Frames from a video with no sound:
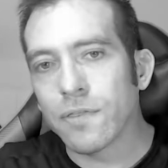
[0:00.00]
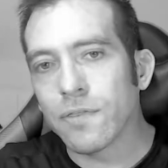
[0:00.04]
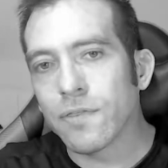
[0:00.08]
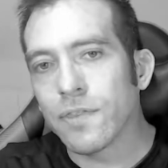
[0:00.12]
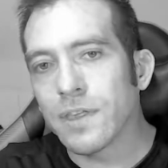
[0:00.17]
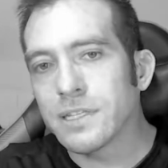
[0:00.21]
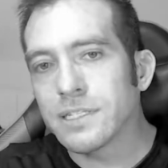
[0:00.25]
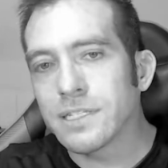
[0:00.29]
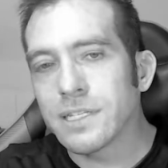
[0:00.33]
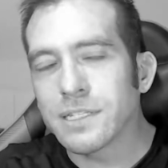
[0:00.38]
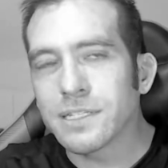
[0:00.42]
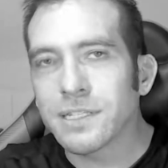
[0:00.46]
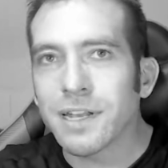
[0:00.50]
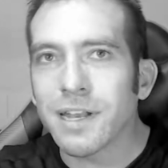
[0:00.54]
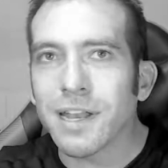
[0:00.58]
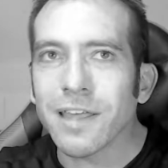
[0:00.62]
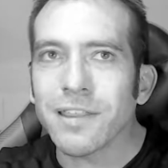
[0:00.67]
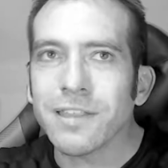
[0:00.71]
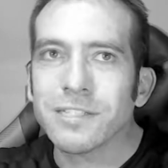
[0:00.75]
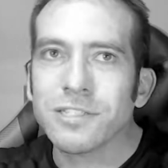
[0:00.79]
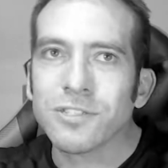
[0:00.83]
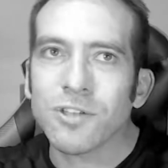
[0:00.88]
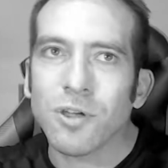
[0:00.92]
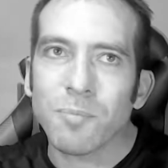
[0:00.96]
this is
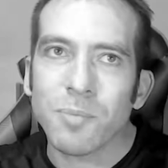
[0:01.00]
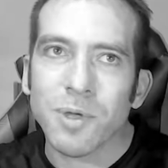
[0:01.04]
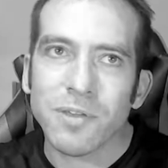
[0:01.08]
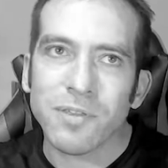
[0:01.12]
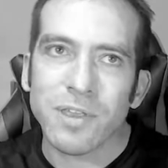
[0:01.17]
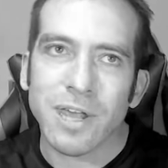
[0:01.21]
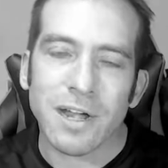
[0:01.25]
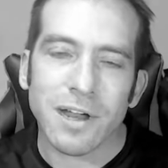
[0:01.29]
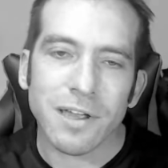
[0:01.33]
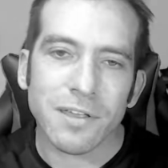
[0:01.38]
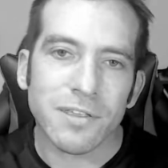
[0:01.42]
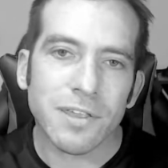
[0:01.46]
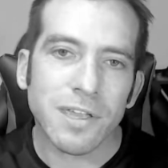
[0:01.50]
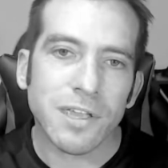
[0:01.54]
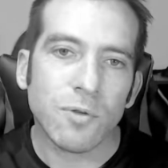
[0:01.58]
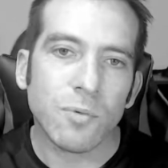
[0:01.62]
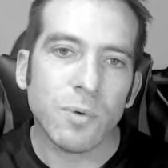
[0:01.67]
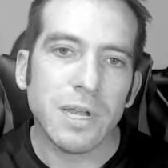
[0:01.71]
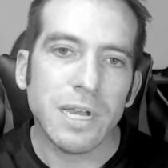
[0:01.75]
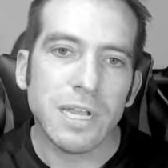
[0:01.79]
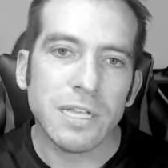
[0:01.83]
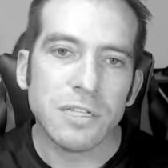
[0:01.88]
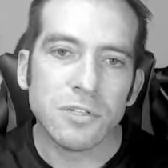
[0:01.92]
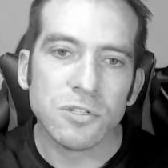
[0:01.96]
another topic that I think
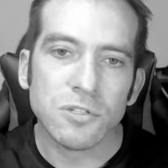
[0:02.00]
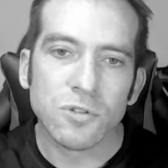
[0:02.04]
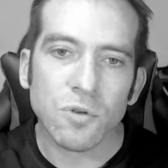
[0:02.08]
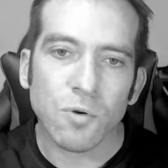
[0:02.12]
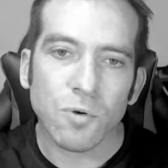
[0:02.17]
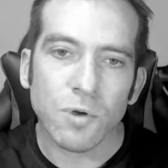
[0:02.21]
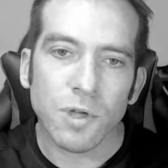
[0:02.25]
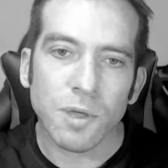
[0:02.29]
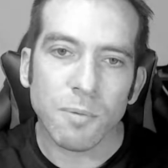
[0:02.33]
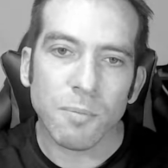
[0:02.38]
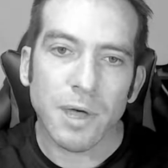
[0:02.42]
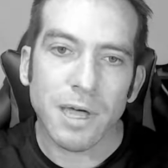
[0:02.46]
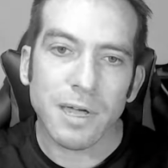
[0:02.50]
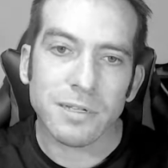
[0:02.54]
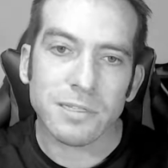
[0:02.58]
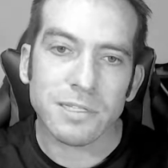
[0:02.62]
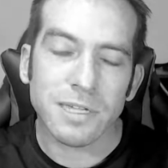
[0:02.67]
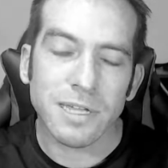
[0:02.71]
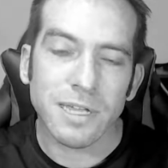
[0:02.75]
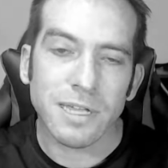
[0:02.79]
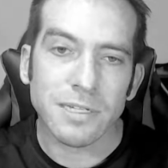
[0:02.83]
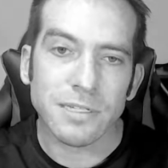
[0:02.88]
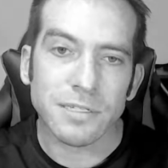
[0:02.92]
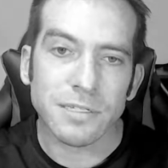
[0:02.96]
we need to talk about:
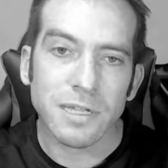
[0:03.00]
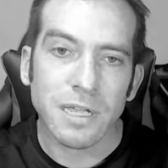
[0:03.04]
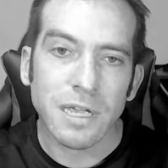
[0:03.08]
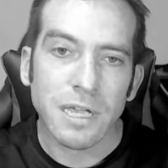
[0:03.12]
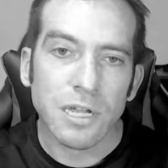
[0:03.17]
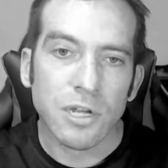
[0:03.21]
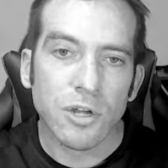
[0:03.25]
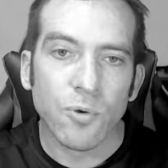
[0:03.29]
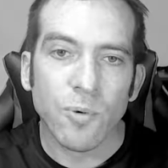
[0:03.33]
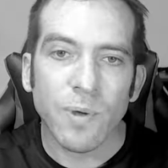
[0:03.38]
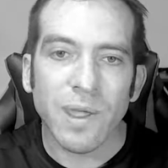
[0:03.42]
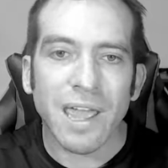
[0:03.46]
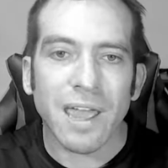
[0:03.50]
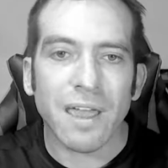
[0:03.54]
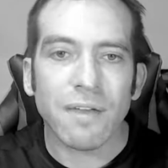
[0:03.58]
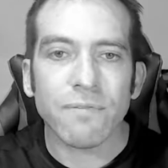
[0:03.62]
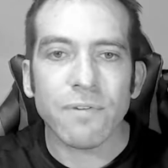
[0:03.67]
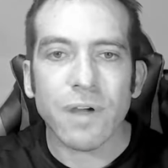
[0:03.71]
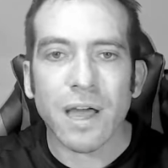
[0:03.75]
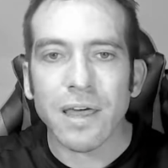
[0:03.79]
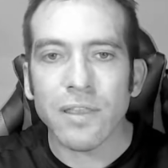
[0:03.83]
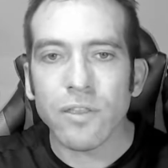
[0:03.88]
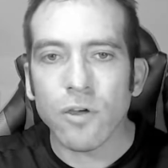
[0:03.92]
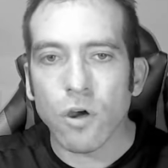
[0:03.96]
is, do we
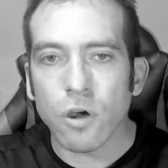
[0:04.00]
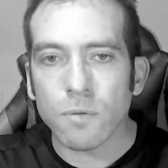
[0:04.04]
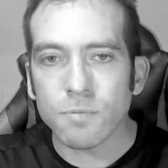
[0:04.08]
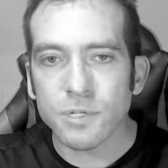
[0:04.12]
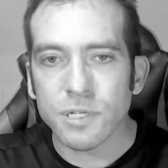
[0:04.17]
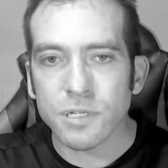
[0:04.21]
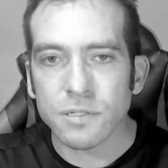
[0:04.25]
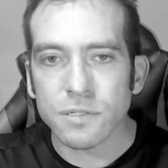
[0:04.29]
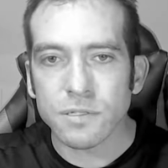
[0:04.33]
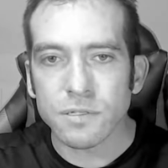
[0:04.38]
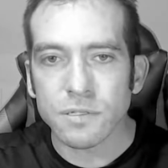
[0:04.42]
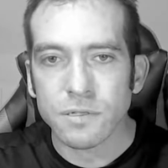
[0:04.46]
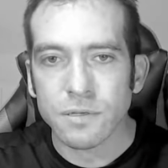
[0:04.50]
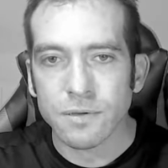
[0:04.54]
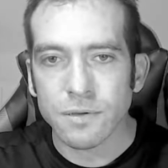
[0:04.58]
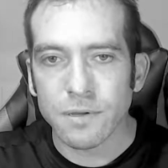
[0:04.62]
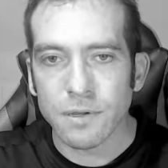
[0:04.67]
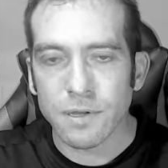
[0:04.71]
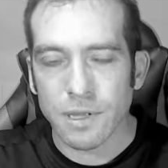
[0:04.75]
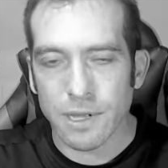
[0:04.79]
have other options?